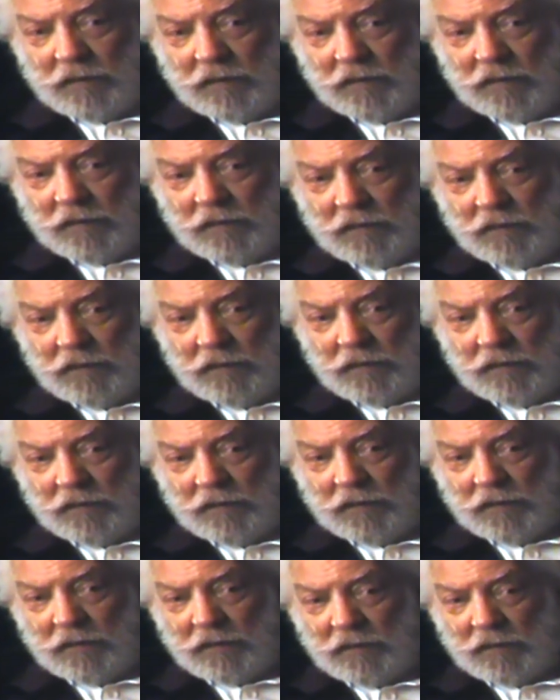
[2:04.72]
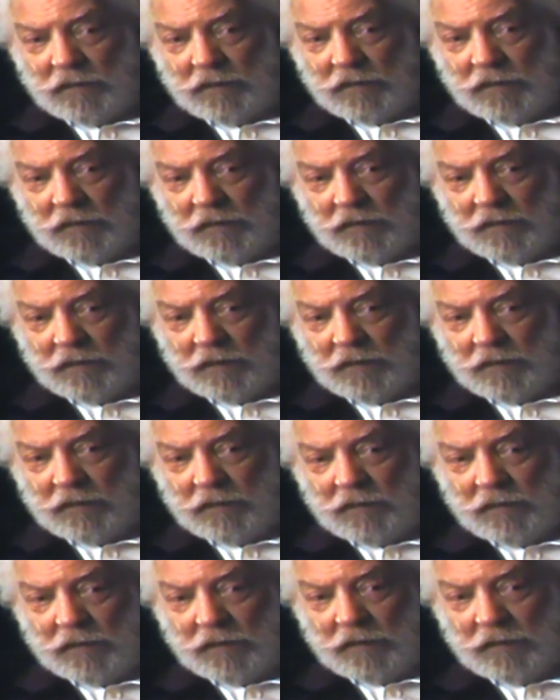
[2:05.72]

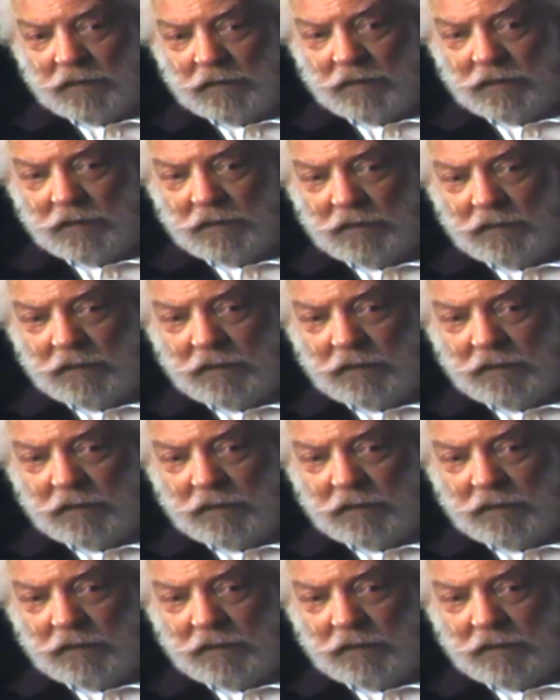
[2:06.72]
Nobody speaks.